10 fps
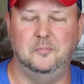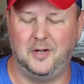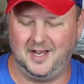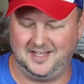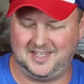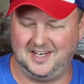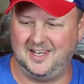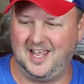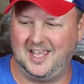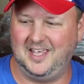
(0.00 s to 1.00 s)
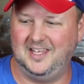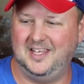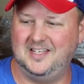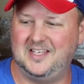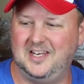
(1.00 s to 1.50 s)
but at the end of the day,
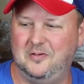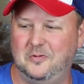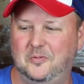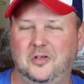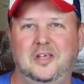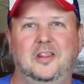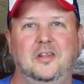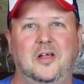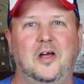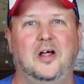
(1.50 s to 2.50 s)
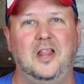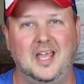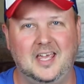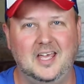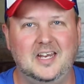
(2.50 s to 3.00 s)
he said he would really
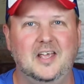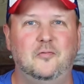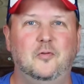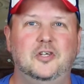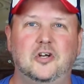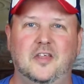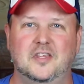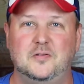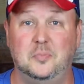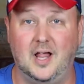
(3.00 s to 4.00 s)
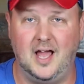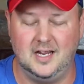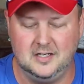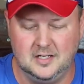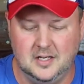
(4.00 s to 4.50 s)
like it if we tried this blind.